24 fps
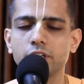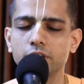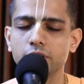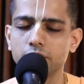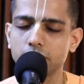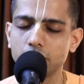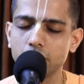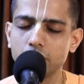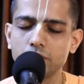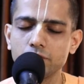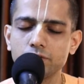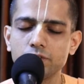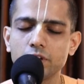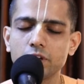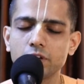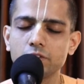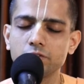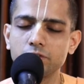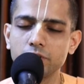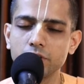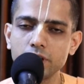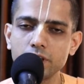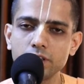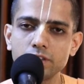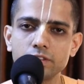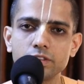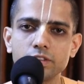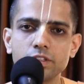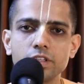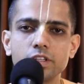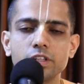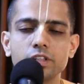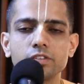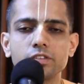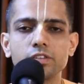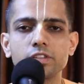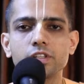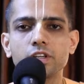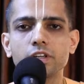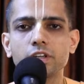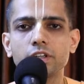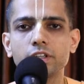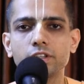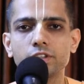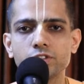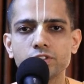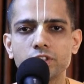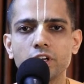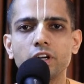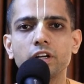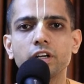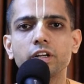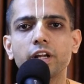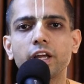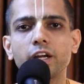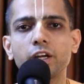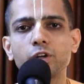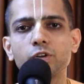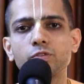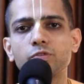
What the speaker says: then if we are very sincerely still trying